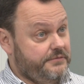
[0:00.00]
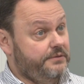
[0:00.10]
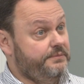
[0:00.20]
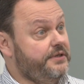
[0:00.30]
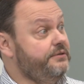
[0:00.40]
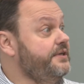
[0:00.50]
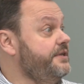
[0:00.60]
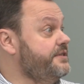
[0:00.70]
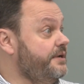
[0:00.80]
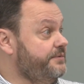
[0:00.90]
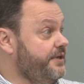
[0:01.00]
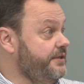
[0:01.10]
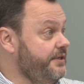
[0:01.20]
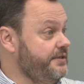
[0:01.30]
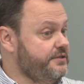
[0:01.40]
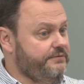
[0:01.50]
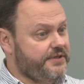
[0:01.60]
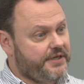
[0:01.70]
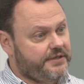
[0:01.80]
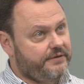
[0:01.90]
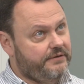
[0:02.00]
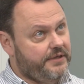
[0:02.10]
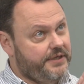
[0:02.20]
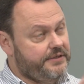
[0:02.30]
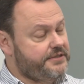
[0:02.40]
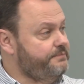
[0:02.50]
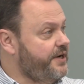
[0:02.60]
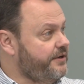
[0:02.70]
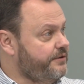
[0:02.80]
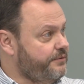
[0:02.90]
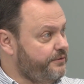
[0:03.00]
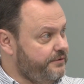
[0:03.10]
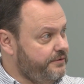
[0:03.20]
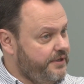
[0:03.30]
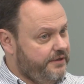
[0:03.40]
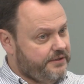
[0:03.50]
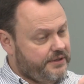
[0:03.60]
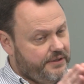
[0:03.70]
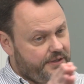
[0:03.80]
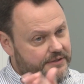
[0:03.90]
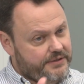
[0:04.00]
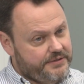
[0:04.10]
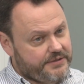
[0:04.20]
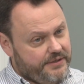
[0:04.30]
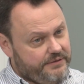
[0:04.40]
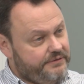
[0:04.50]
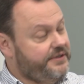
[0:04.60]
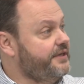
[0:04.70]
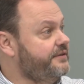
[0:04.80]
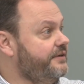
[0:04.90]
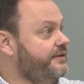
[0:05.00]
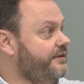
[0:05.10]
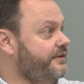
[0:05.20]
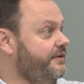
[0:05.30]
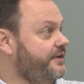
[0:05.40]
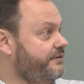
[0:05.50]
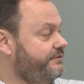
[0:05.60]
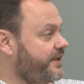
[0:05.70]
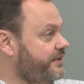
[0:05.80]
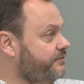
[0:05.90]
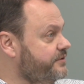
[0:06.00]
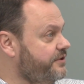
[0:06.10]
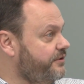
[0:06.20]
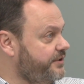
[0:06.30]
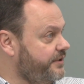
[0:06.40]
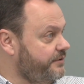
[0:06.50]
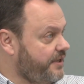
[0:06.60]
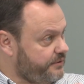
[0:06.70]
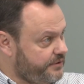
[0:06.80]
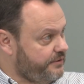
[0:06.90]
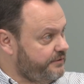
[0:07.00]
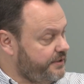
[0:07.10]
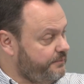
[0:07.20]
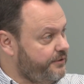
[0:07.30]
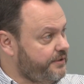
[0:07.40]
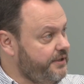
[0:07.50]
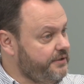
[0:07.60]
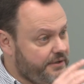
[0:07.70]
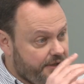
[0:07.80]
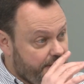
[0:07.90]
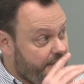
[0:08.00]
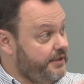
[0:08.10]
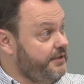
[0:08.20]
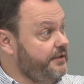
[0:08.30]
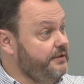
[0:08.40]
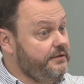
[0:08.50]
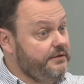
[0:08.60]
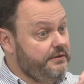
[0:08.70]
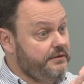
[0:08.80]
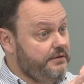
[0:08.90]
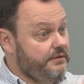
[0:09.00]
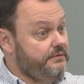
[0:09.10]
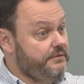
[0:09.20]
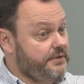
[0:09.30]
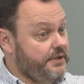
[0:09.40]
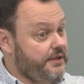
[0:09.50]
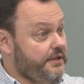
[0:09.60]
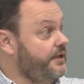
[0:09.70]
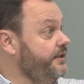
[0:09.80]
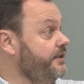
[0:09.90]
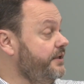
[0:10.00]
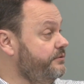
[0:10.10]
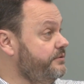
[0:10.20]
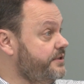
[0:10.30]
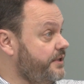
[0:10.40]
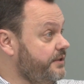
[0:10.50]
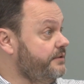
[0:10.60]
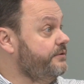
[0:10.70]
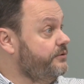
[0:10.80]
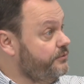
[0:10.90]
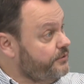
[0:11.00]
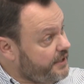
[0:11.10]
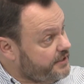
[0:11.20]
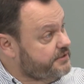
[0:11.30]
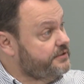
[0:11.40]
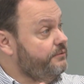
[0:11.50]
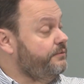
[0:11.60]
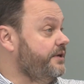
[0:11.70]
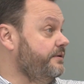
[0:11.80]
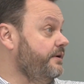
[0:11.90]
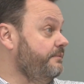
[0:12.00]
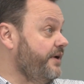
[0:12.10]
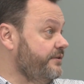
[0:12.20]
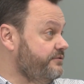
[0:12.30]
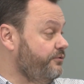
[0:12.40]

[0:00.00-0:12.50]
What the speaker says: about is updated. So we get the latest macro, the latest kind of technical factors, how they are in the market. And then the client can use that to hedge 1 month